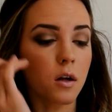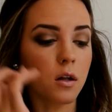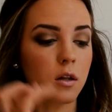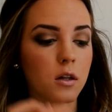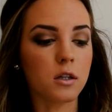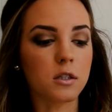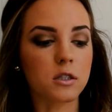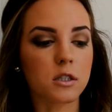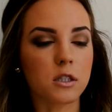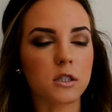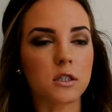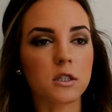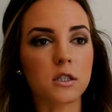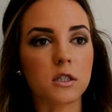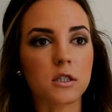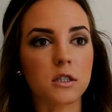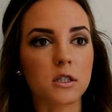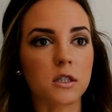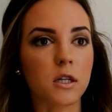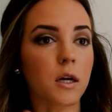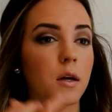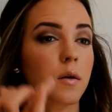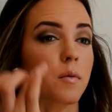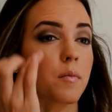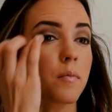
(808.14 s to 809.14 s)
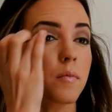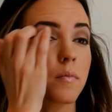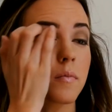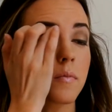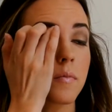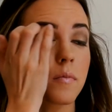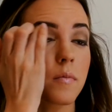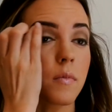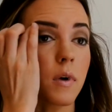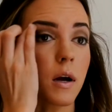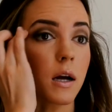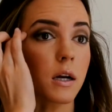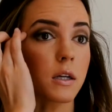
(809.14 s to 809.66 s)
This is the same
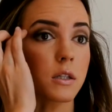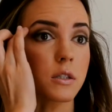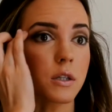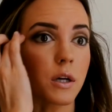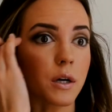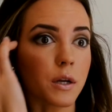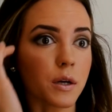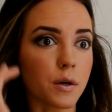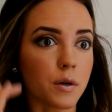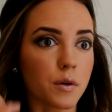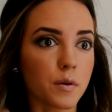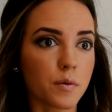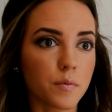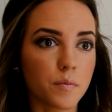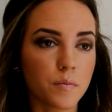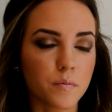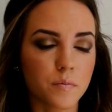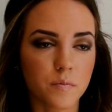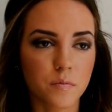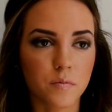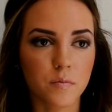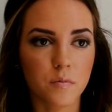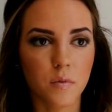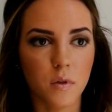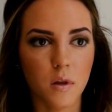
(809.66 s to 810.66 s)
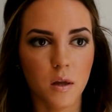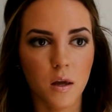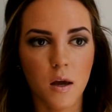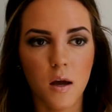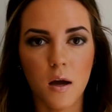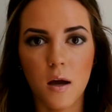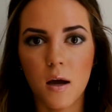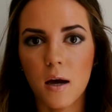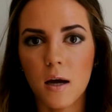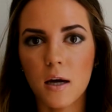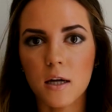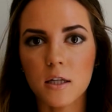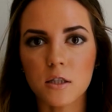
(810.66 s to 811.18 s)
eyeshadow
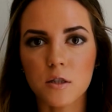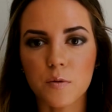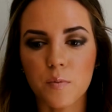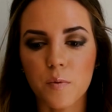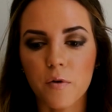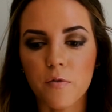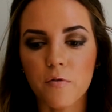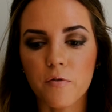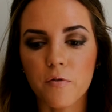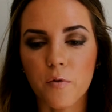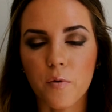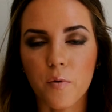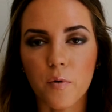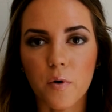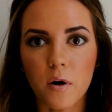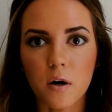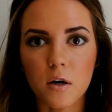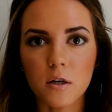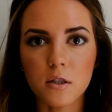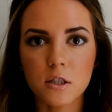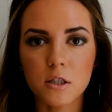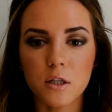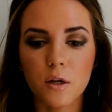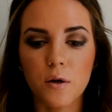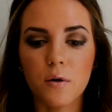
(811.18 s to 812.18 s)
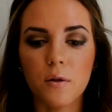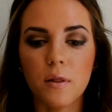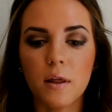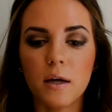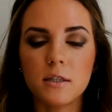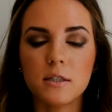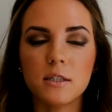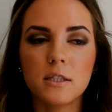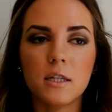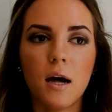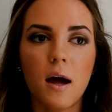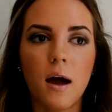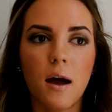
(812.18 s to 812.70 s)
as before. So
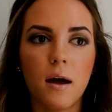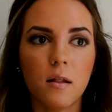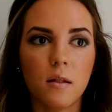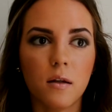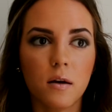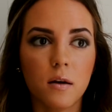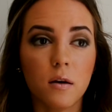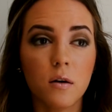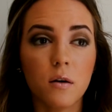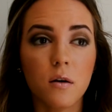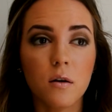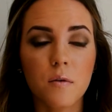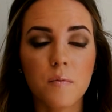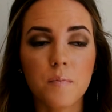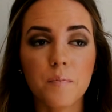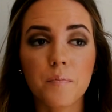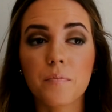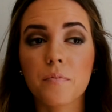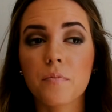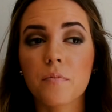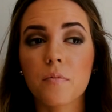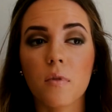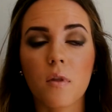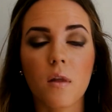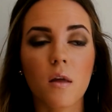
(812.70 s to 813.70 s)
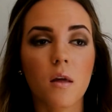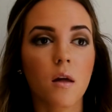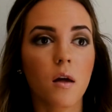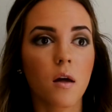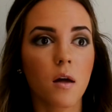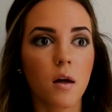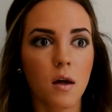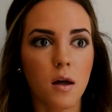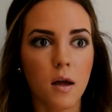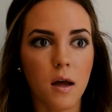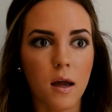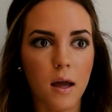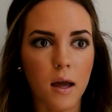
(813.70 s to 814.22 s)
that's the eyeliner.
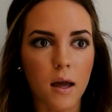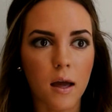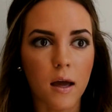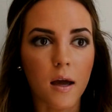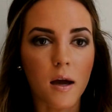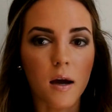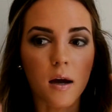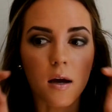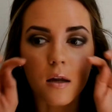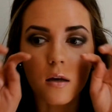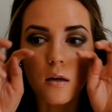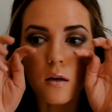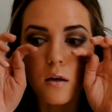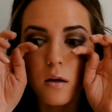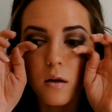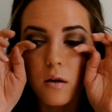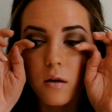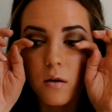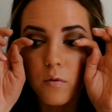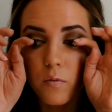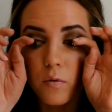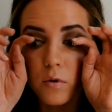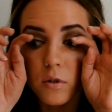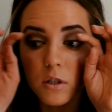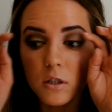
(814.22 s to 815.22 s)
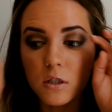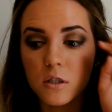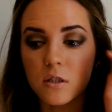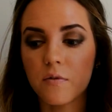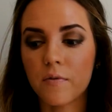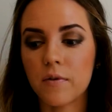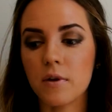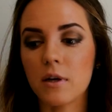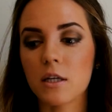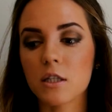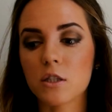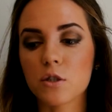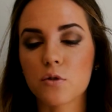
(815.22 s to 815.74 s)
And we'll just
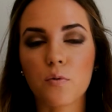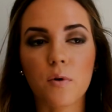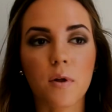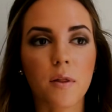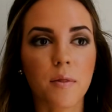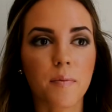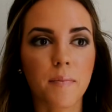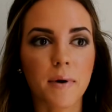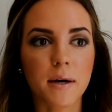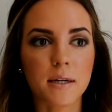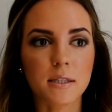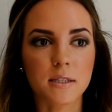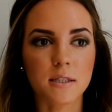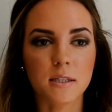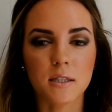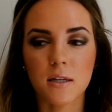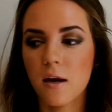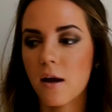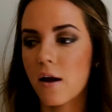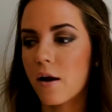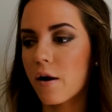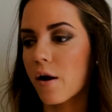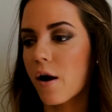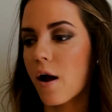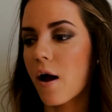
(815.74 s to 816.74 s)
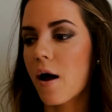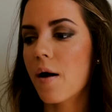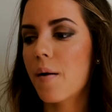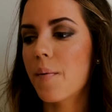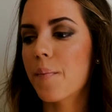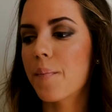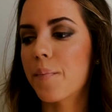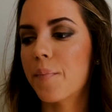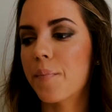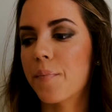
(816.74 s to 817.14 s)
finish with mascara.